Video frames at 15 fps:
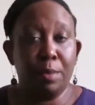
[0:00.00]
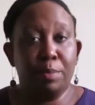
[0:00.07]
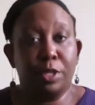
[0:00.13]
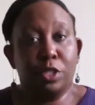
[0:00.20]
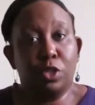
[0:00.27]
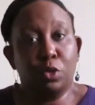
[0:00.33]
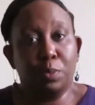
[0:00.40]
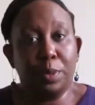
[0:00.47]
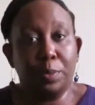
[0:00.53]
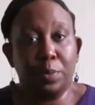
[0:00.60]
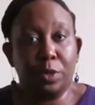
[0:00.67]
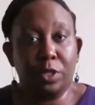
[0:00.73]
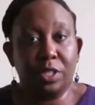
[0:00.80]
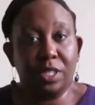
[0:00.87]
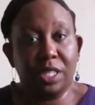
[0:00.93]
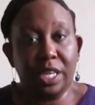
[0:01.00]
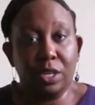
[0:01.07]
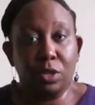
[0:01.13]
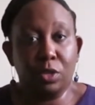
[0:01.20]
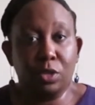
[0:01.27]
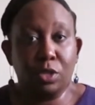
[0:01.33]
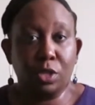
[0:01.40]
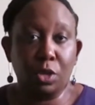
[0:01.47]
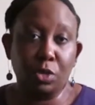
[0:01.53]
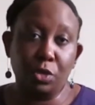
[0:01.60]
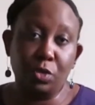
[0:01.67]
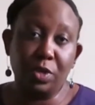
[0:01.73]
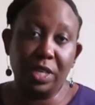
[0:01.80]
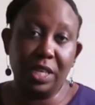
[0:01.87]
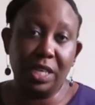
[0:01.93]
but 2 people are single, so
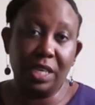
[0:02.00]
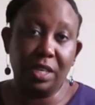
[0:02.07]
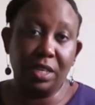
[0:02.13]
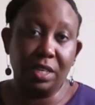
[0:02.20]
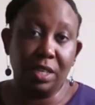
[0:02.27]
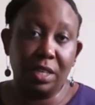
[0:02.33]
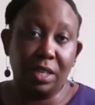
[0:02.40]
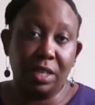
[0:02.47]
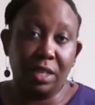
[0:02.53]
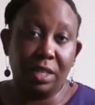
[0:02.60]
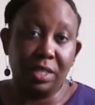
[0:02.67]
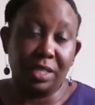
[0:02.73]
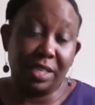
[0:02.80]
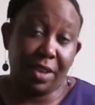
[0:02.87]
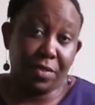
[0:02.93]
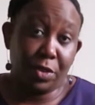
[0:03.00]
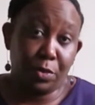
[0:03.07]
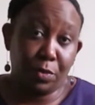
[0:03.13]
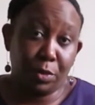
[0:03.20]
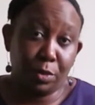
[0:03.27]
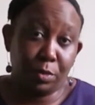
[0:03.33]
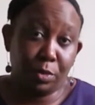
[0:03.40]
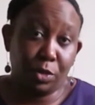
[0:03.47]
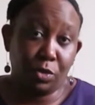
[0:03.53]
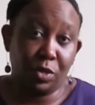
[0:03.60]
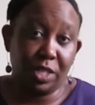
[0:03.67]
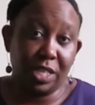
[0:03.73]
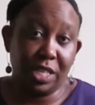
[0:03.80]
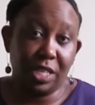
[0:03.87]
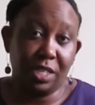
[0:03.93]
you need 7 rooms.
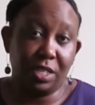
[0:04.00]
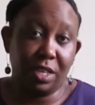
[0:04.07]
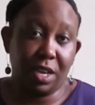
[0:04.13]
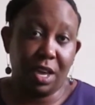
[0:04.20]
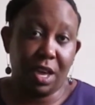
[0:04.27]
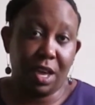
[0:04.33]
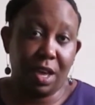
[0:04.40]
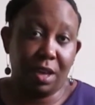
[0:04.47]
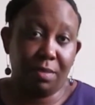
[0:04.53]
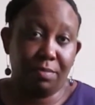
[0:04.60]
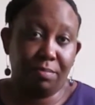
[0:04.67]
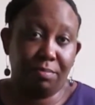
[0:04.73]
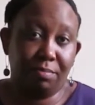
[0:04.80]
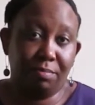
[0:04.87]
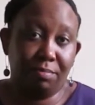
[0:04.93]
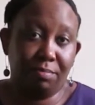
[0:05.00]
You need 5